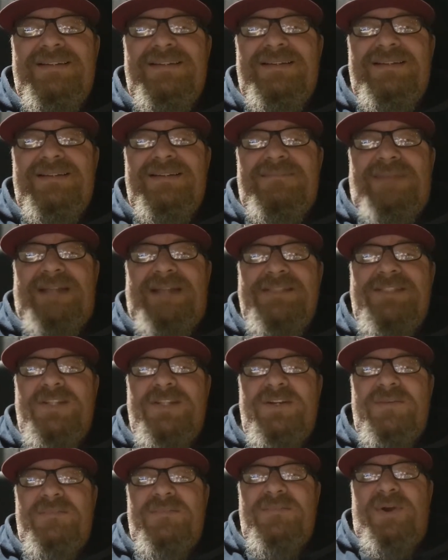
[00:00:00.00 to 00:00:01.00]
My
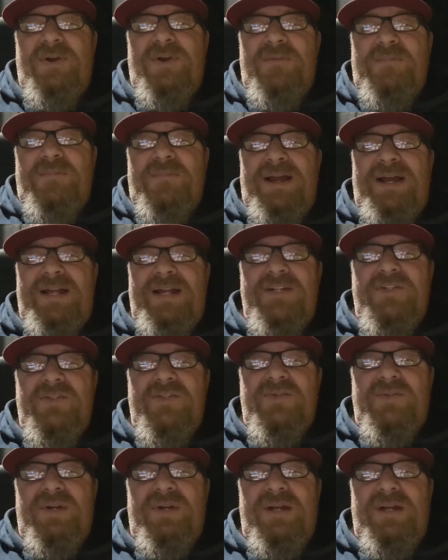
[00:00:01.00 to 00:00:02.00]
student broke my
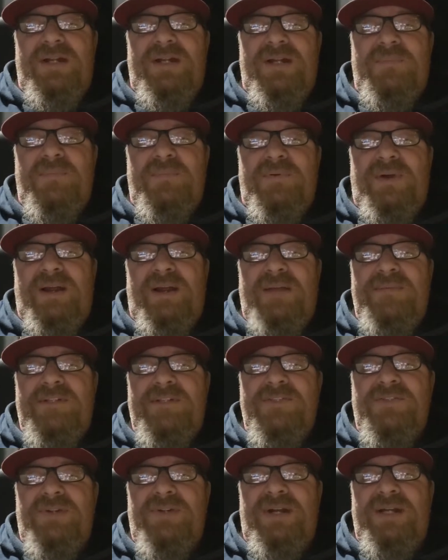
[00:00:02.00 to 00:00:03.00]
truck. Prime is
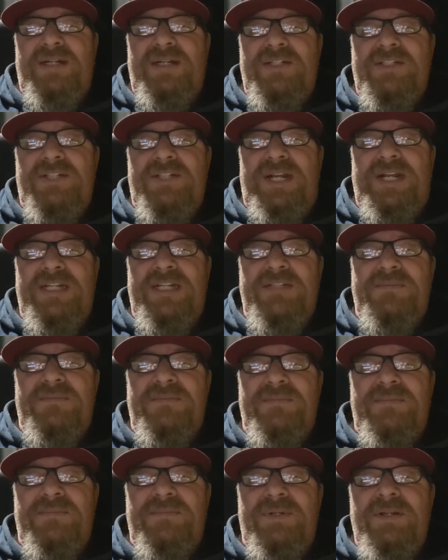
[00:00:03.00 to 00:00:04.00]
trying to
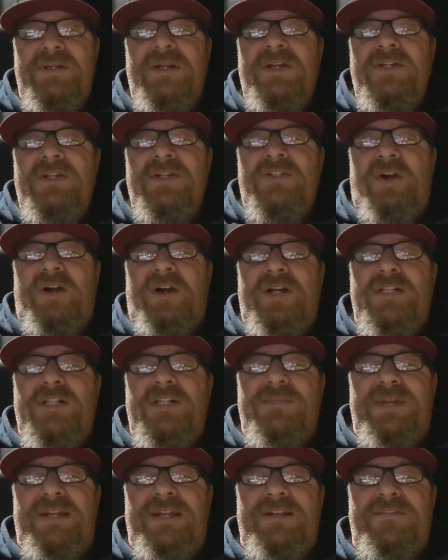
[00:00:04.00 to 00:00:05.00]
charge
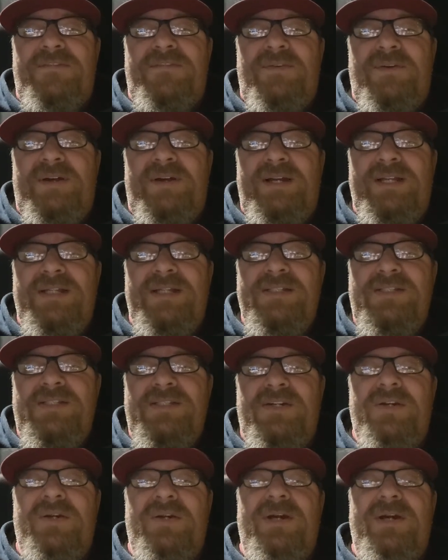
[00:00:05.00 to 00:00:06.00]
me for his
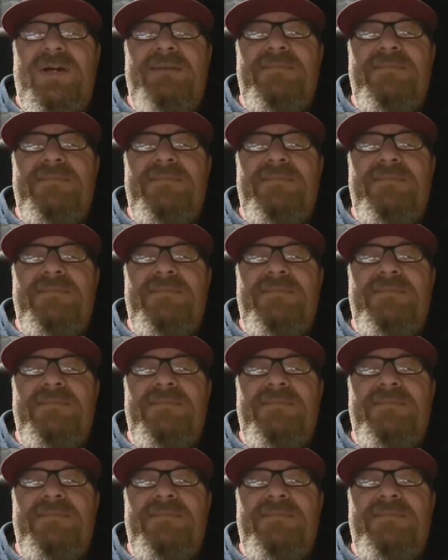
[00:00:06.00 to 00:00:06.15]
screw up.